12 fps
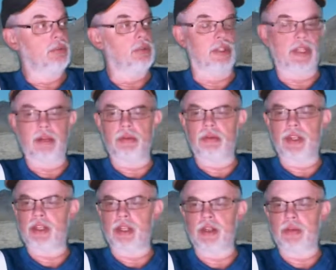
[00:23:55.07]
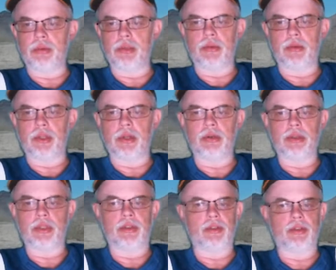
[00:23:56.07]
but I don't think they knew where they were
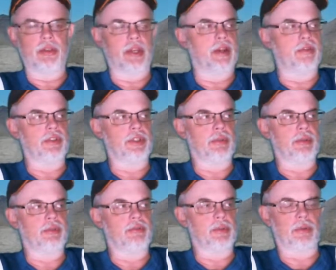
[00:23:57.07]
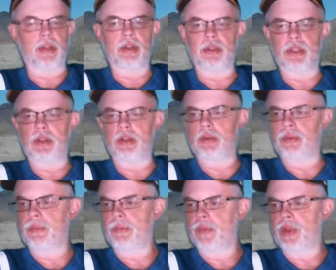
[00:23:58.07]
going, and they obviously wasn't from around here.
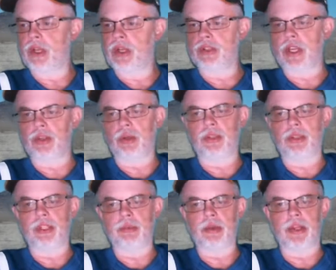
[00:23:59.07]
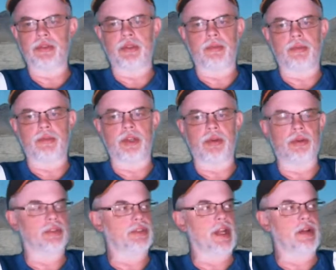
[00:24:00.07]
Because I told the dispatcher I'm 3
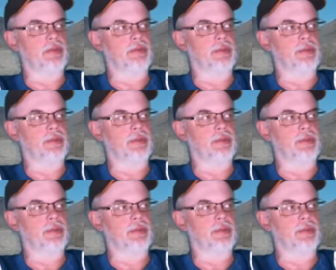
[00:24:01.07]
doors down